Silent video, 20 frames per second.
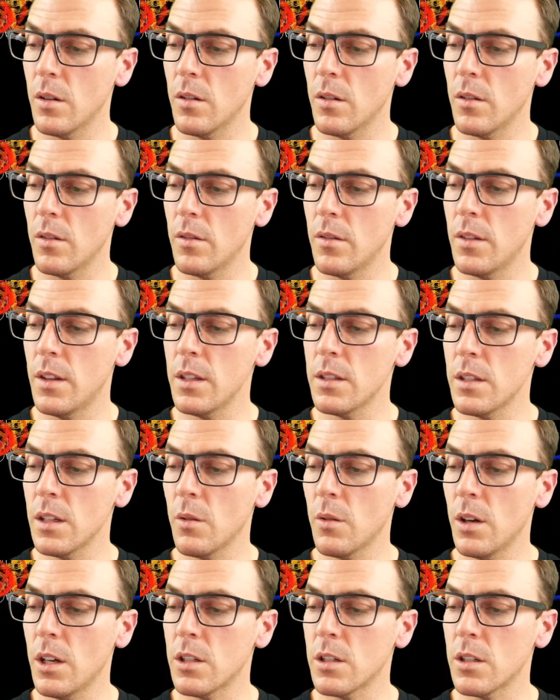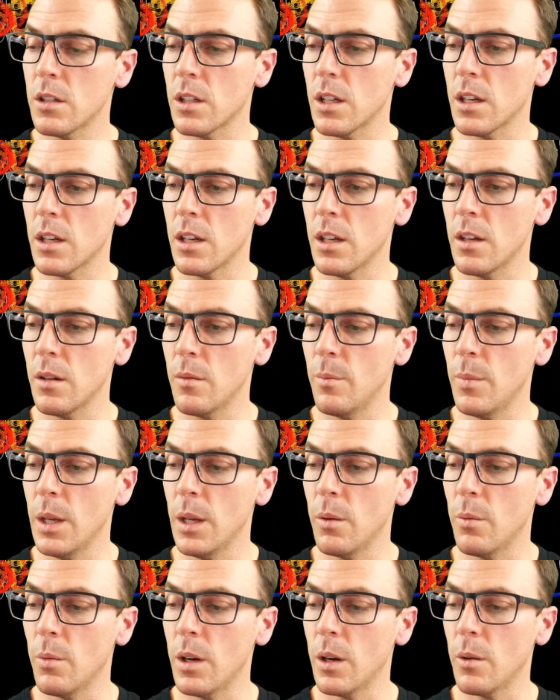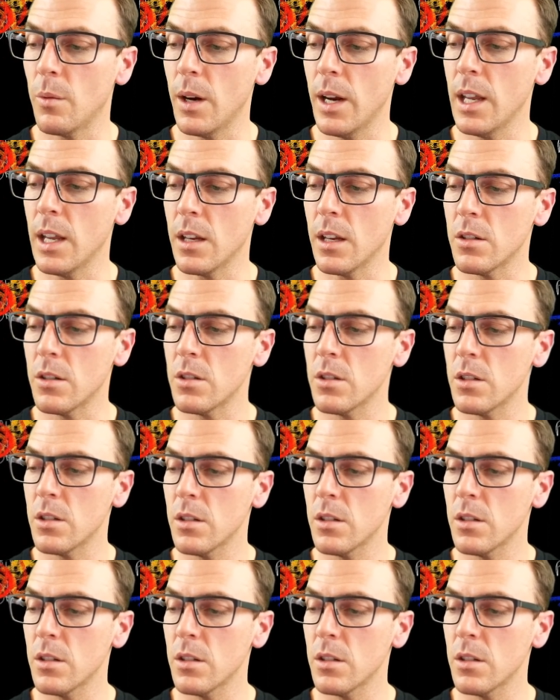this equation can be rearranged.